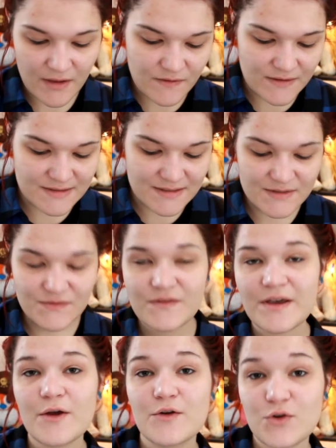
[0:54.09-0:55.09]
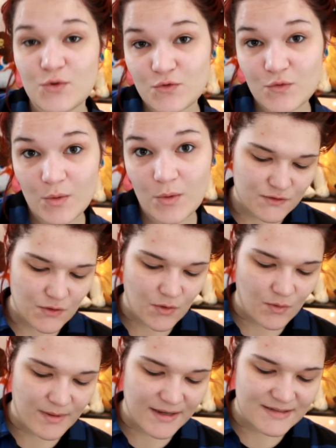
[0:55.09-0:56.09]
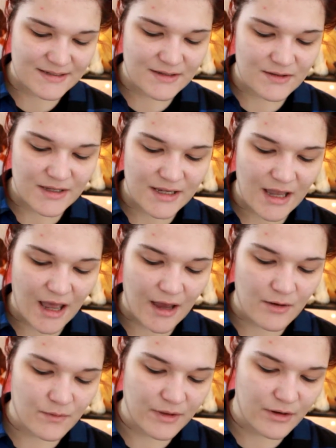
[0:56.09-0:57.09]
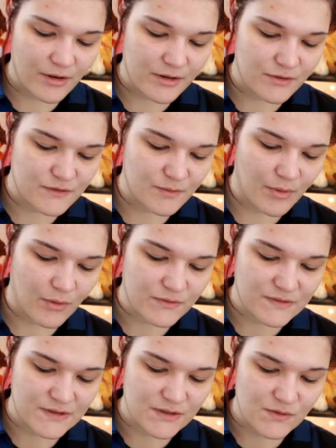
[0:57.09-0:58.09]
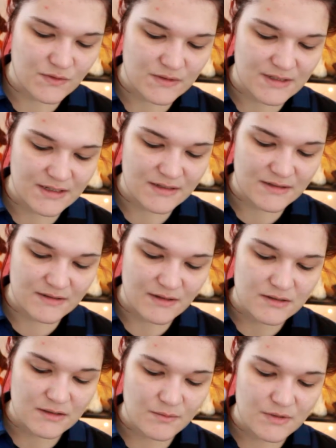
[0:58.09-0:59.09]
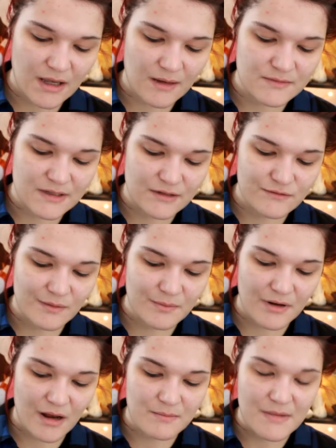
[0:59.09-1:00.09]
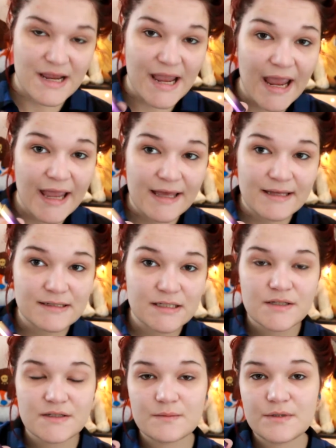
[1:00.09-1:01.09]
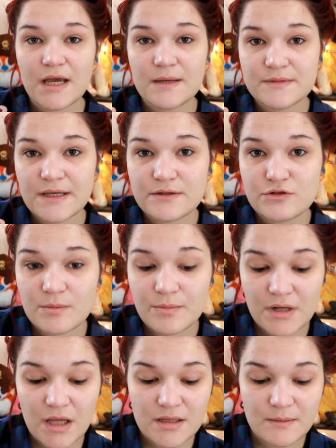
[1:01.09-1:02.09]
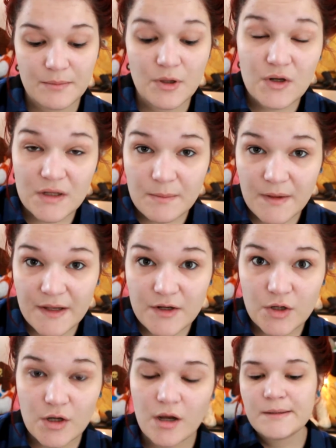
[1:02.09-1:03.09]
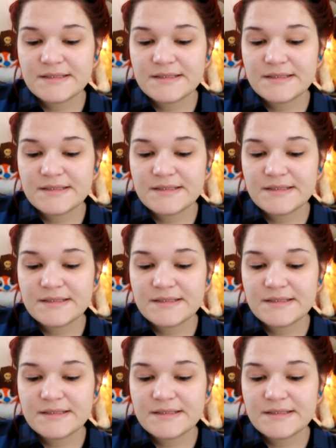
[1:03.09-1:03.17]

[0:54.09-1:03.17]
This is Fair Neutral. So basically, I don't really know how you're supposed to use this. Sometimes I drip it on my hand, sometimes I drip it on the beauty blender.